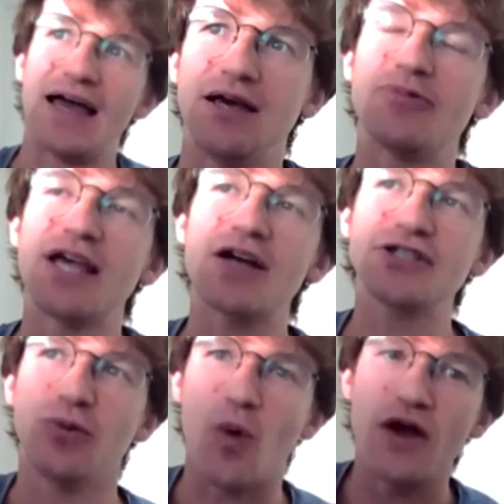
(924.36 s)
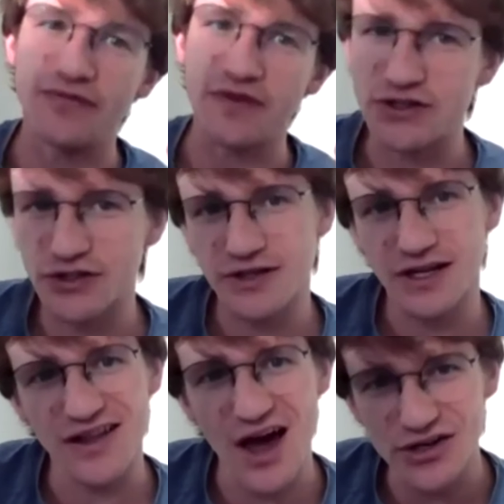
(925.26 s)
it was actually one feature
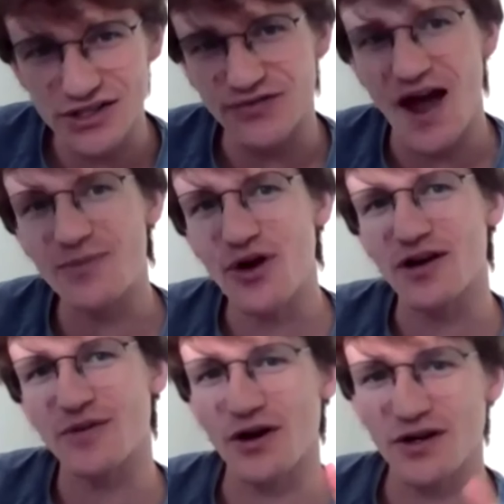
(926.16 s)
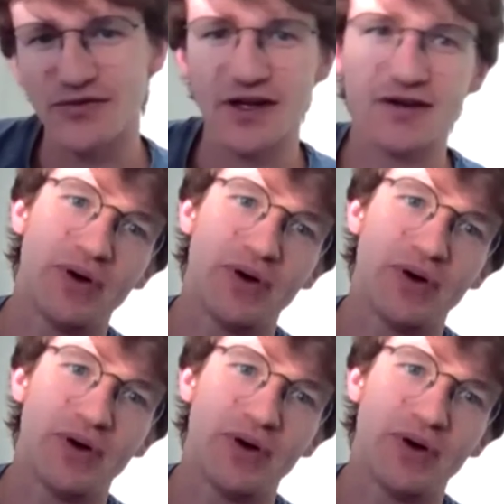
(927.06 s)
that allowed us to find product market fit,